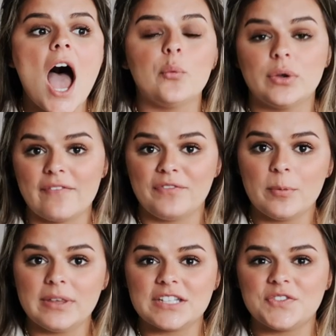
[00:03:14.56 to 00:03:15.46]
when I'm
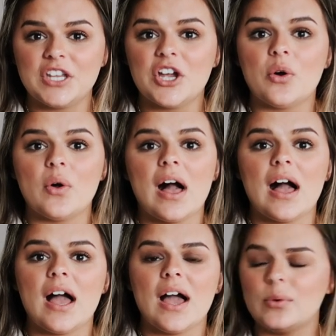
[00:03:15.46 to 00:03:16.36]
filming this video,
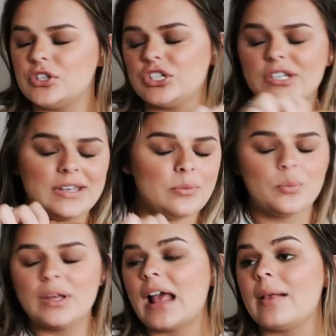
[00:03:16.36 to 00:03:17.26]
which
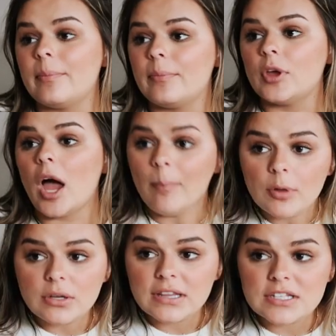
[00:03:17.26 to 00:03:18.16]
when I'm
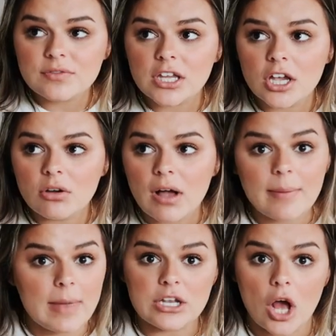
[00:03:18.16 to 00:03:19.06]
uploading this video, I
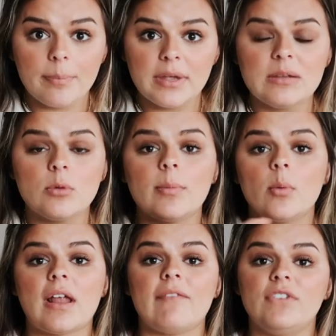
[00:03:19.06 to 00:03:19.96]
may not be anymore, but
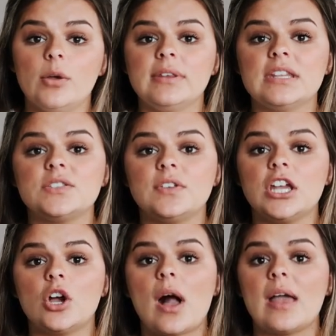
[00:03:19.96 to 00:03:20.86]
when I'm filming this
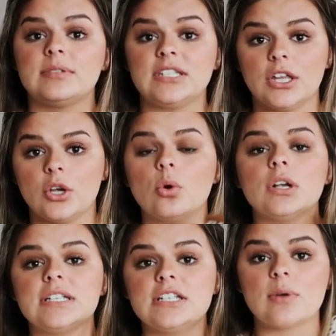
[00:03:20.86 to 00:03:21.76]
video, I'm still in
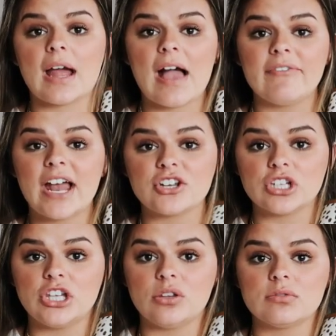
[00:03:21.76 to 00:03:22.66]
quarantine, so I haven't
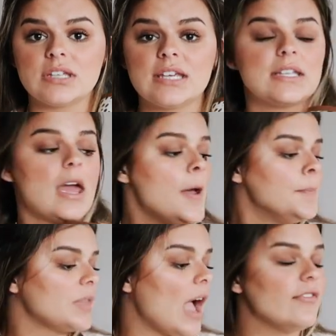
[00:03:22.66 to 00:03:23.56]
actually used this.
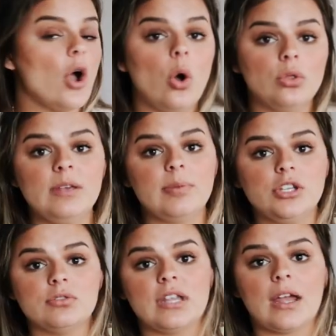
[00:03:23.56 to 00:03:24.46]
I've only been
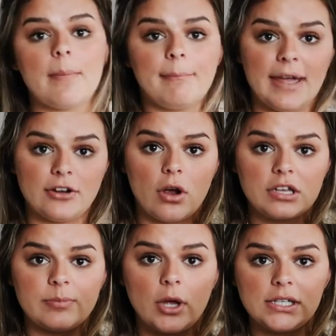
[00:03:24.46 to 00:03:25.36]
using my
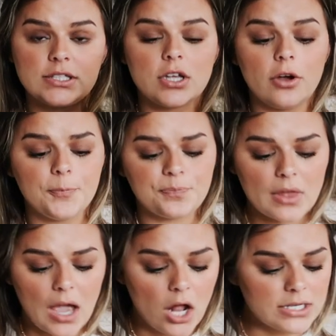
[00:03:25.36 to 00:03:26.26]
crossbody. So
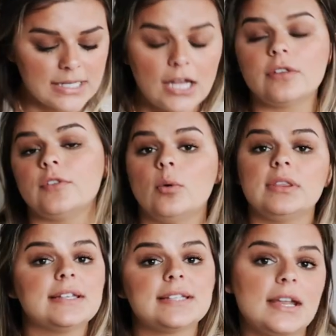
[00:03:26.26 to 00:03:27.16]
honestly, I don't even know what
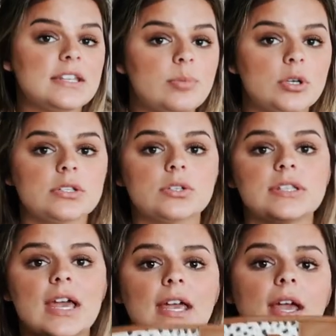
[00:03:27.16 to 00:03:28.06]
the inside of this purse looks
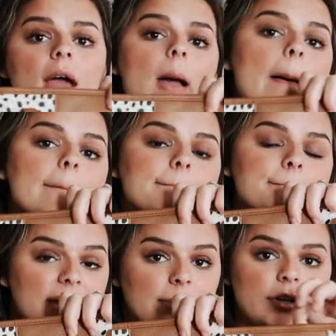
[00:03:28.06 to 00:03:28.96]
like,
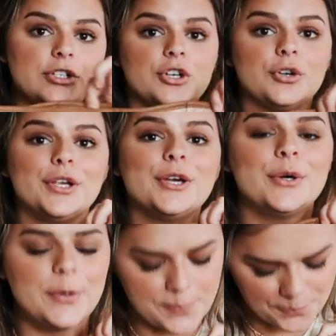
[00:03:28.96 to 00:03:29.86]
but I'm gonna show you.